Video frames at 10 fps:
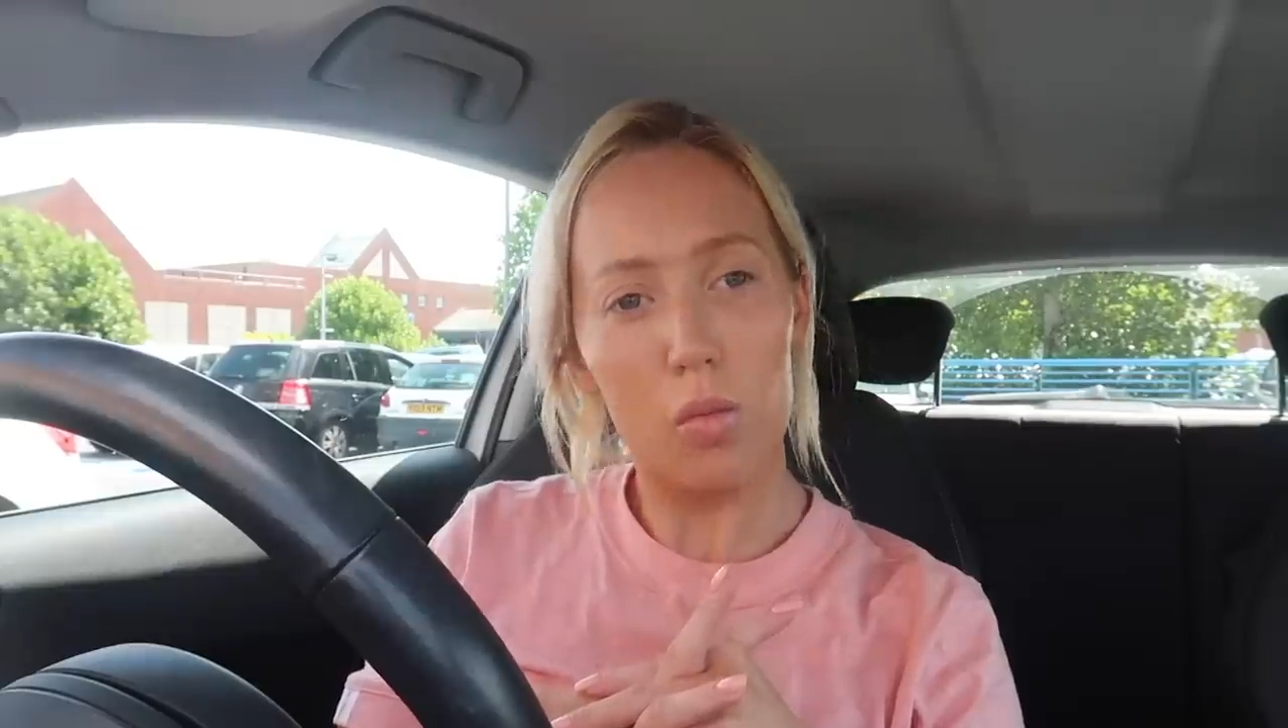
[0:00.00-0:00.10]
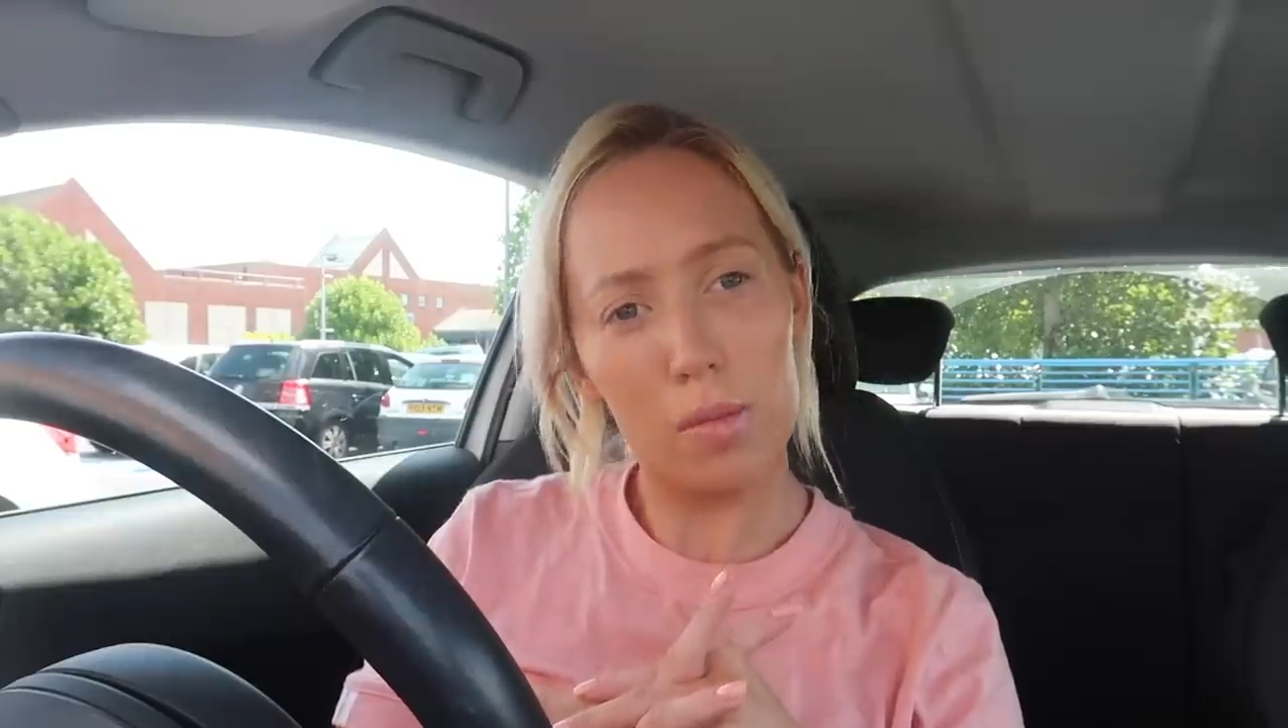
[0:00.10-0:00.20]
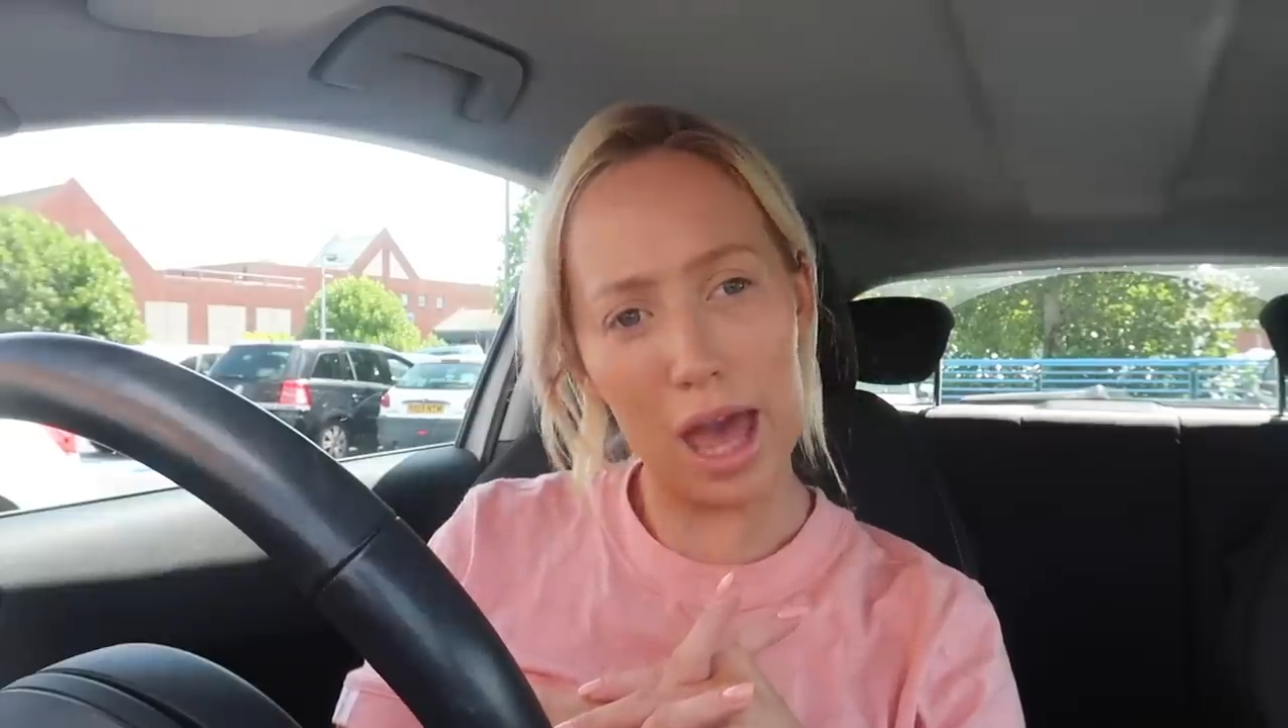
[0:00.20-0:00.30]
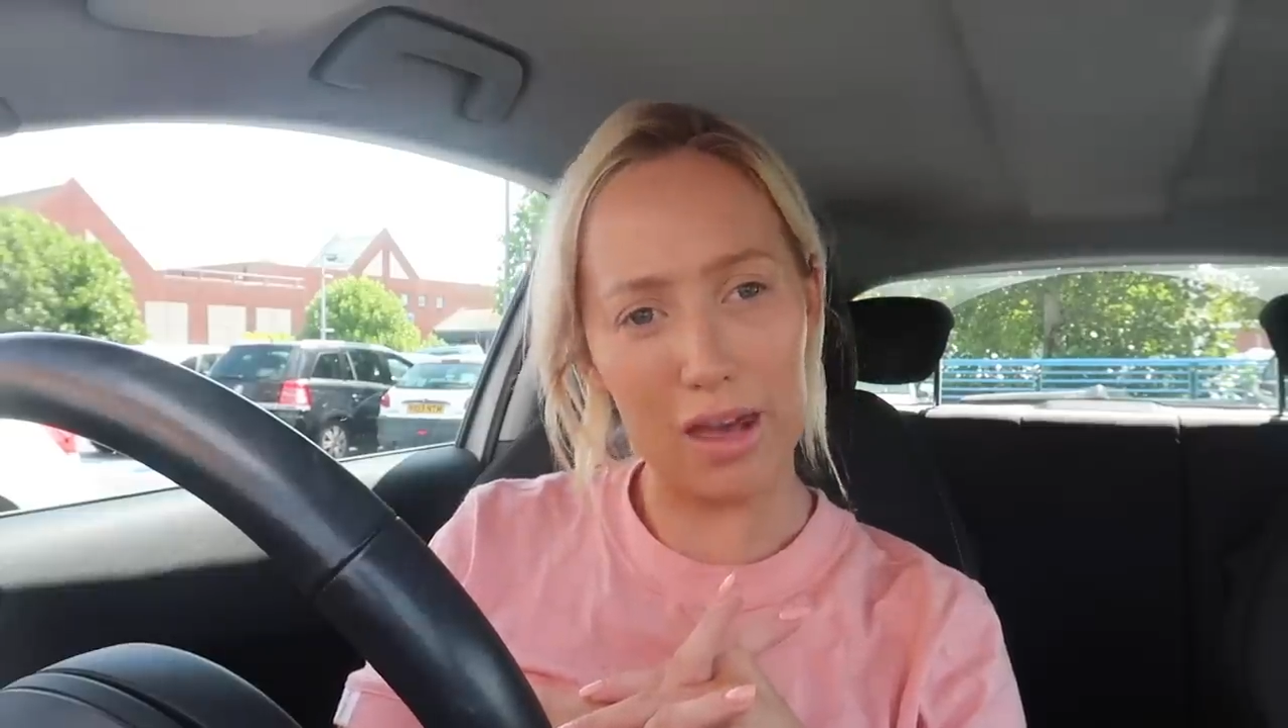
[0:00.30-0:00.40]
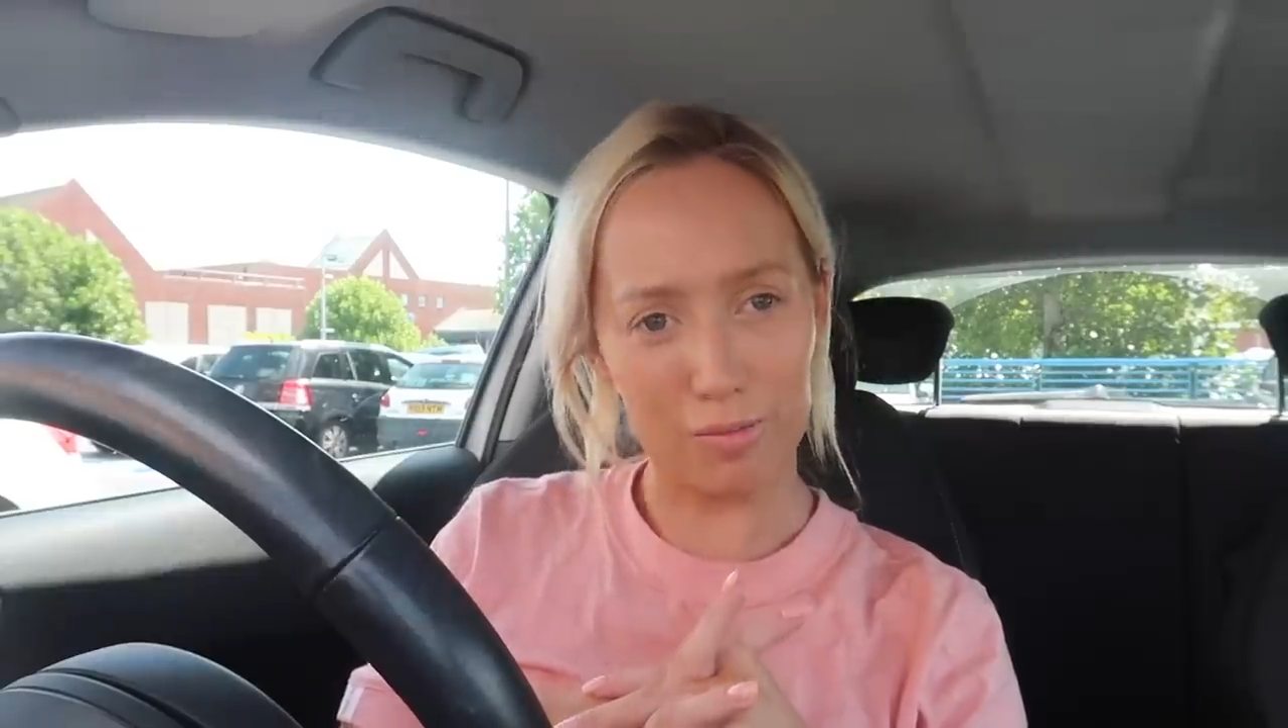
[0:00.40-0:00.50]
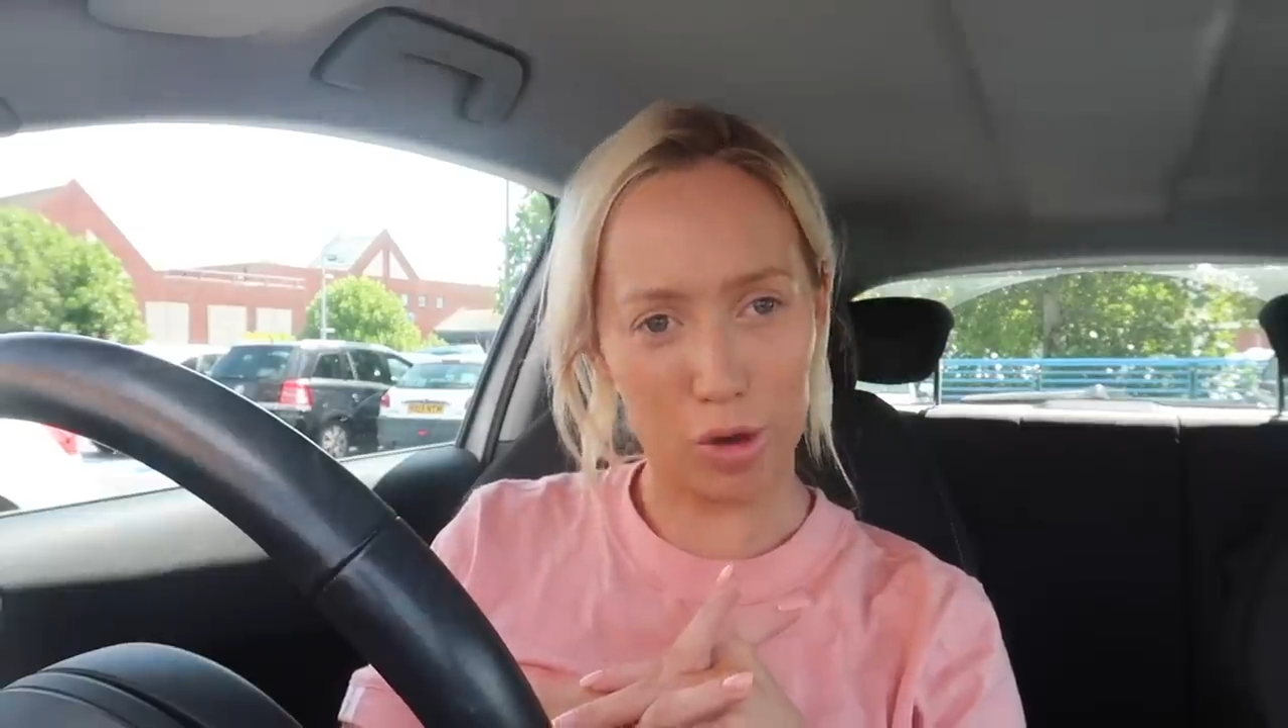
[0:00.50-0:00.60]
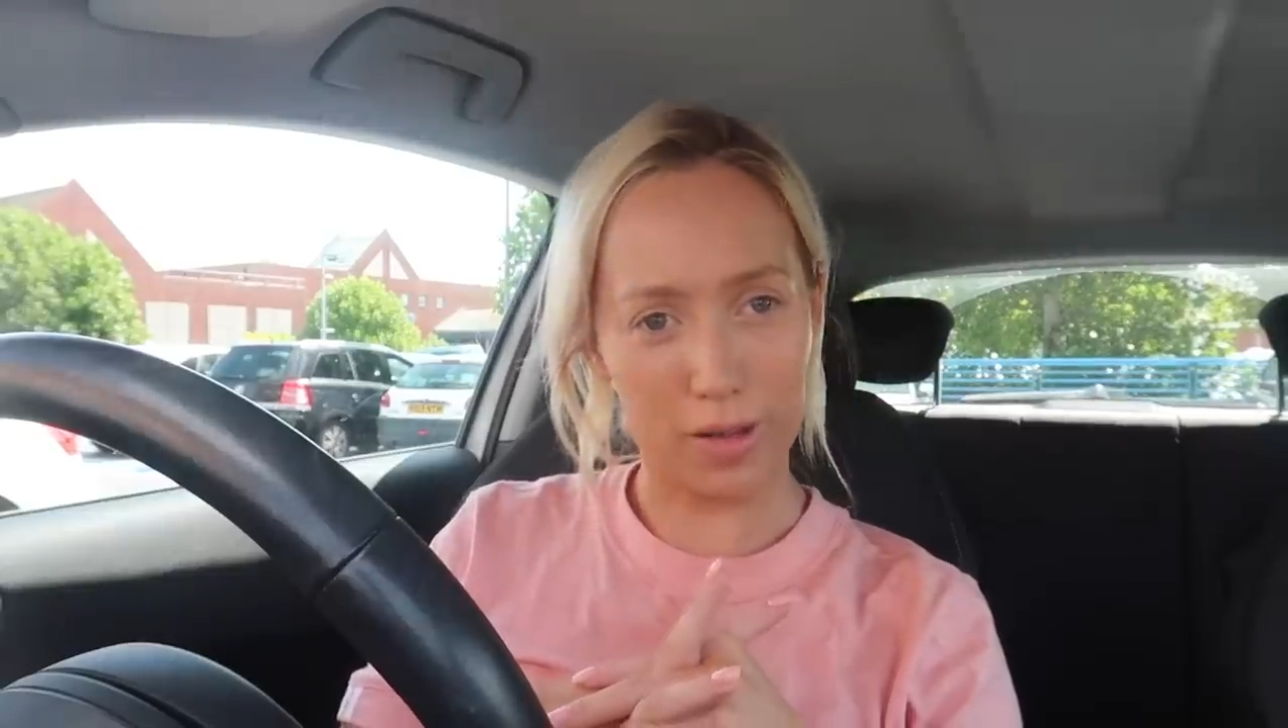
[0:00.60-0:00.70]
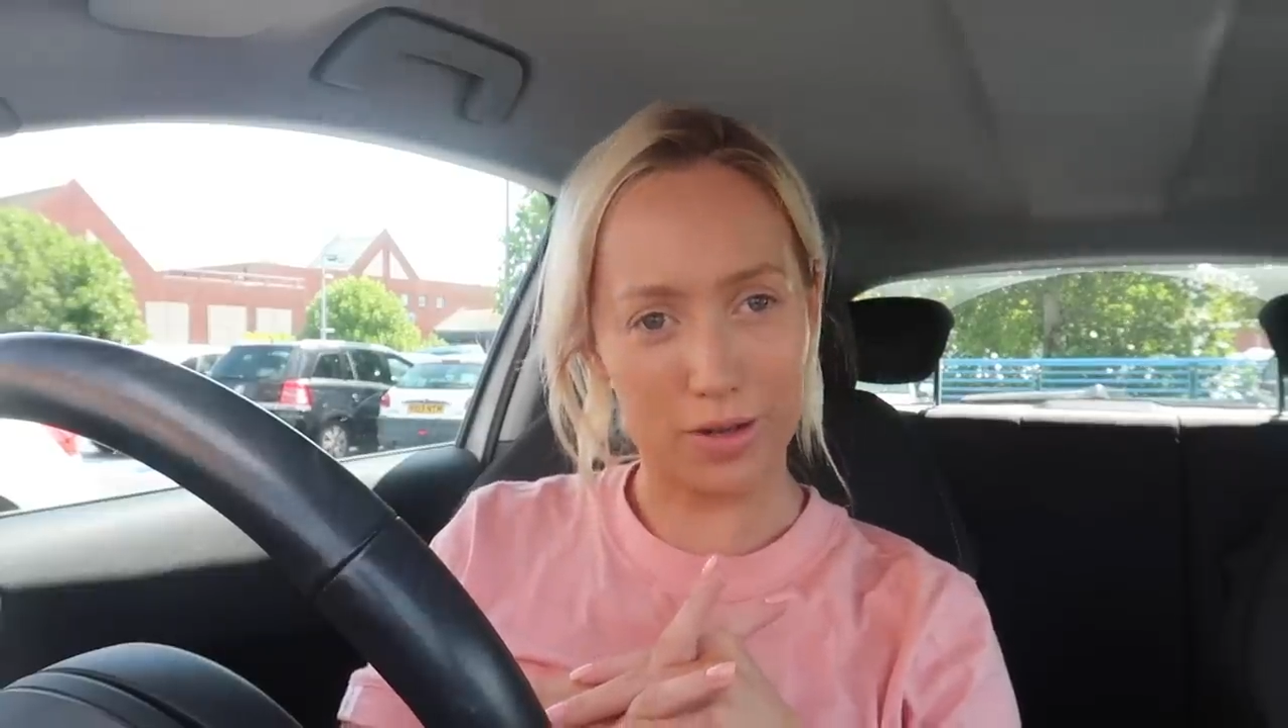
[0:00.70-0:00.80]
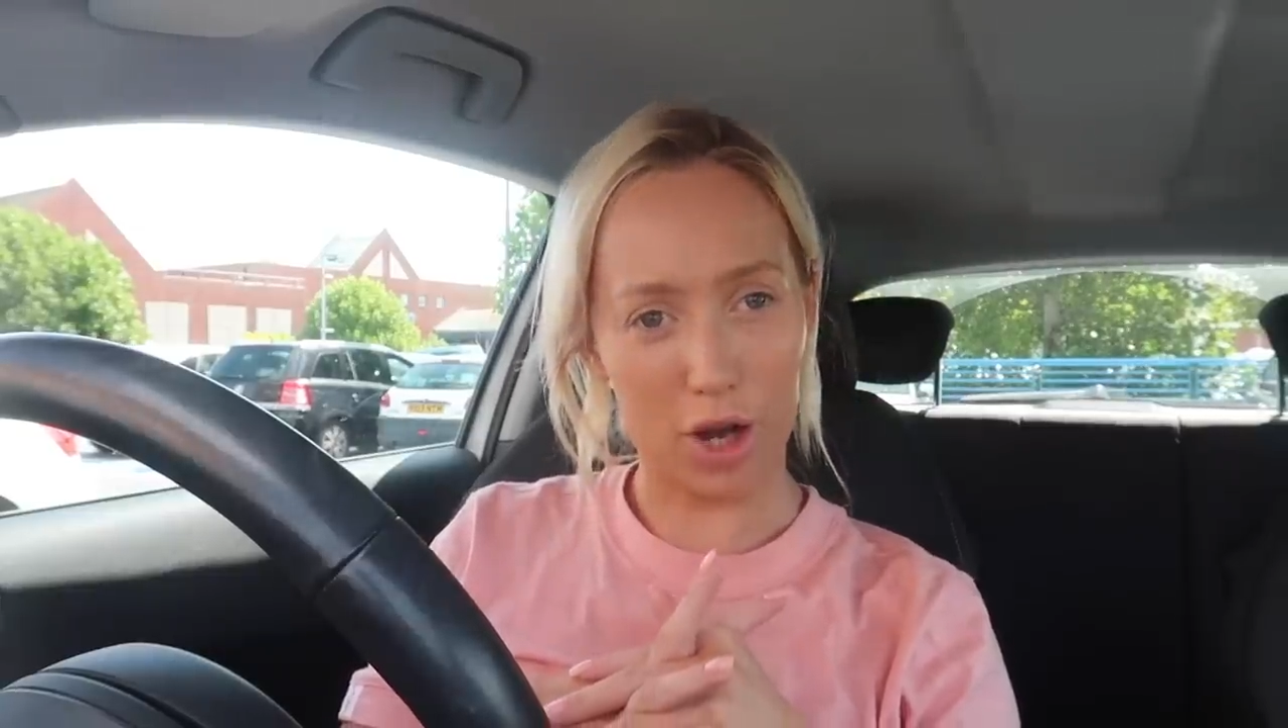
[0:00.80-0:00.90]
we may even pop into